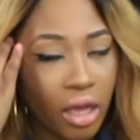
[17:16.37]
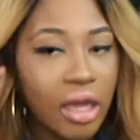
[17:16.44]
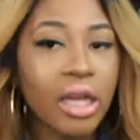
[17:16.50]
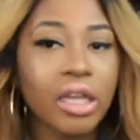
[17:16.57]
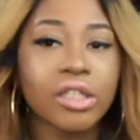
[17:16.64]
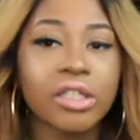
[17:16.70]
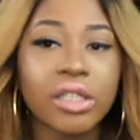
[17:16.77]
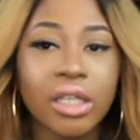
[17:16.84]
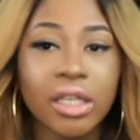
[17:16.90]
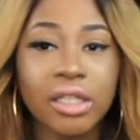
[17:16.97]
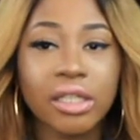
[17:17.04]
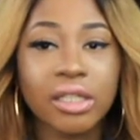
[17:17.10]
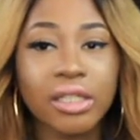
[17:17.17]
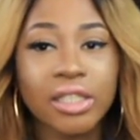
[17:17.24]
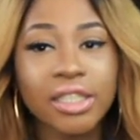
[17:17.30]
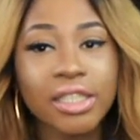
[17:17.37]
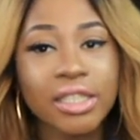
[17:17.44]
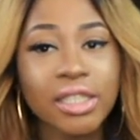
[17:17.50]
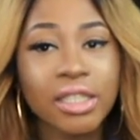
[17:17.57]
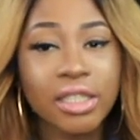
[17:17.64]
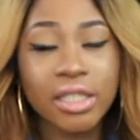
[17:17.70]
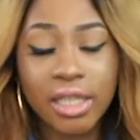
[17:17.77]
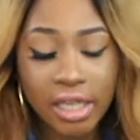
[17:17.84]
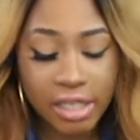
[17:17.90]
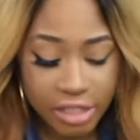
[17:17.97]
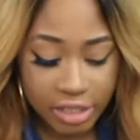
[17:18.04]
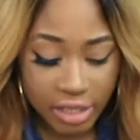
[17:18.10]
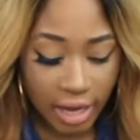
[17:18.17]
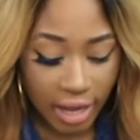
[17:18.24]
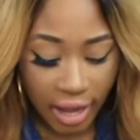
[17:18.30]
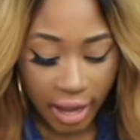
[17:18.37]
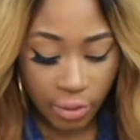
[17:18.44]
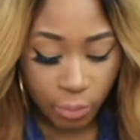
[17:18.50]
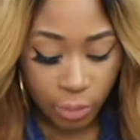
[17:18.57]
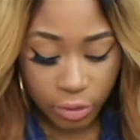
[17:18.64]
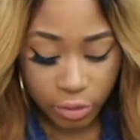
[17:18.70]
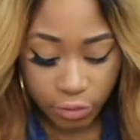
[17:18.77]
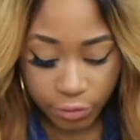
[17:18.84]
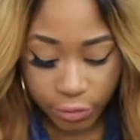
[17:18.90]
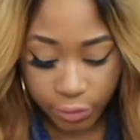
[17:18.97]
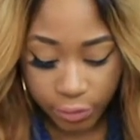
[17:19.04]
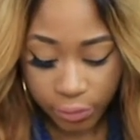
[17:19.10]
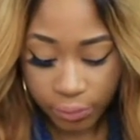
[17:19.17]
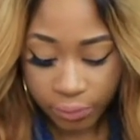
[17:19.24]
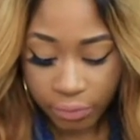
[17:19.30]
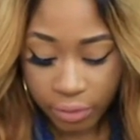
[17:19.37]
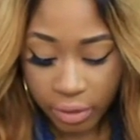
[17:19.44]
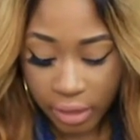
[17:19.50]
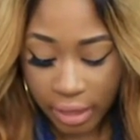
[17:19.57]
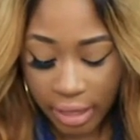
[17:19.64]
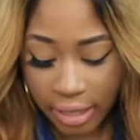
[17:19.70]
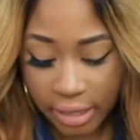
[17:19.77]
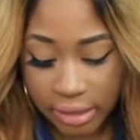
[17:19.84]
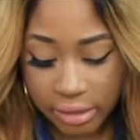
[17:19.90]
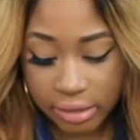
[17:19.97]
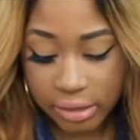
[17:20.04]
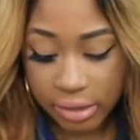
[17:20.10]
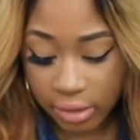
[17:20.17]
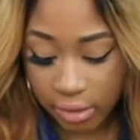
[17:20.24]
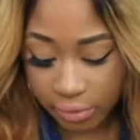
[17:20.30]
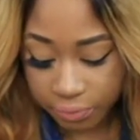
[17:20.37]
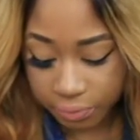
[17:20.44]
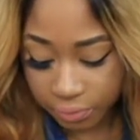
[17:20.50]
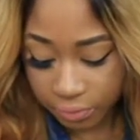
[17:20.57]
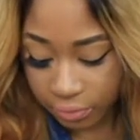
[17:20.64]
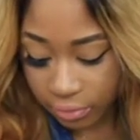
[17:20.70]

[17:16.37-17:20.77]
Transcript: and I just think this is a stage that I went through, and um